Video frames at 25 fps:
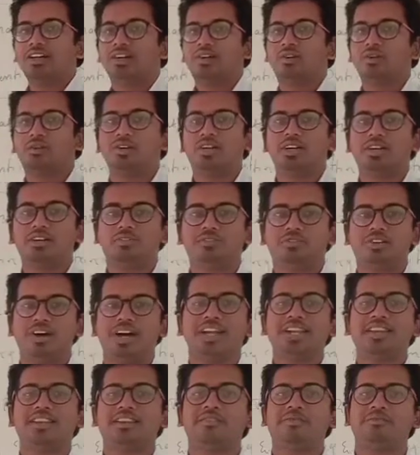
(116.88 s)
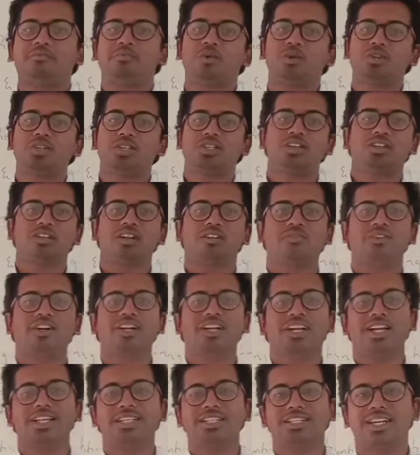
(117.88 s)
to define the position of the
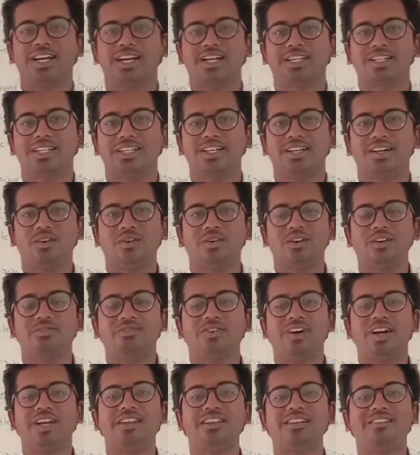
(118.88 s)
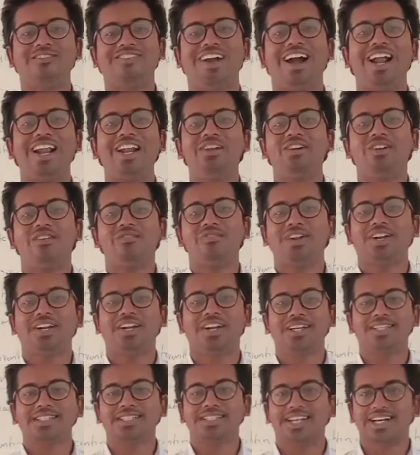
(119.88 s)
transaction, to define the value of the
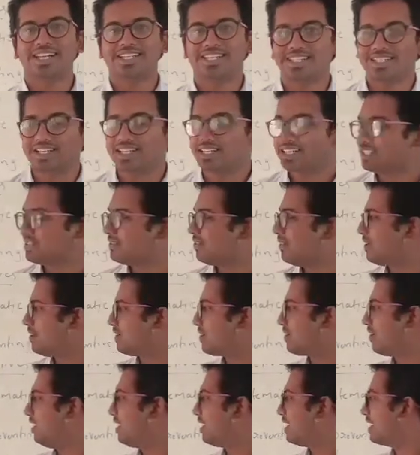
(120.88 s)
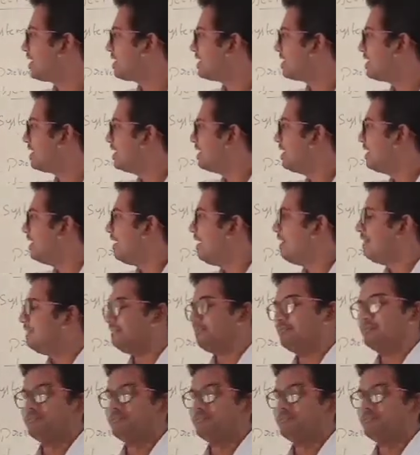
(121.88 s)
transaction. That is what we call it as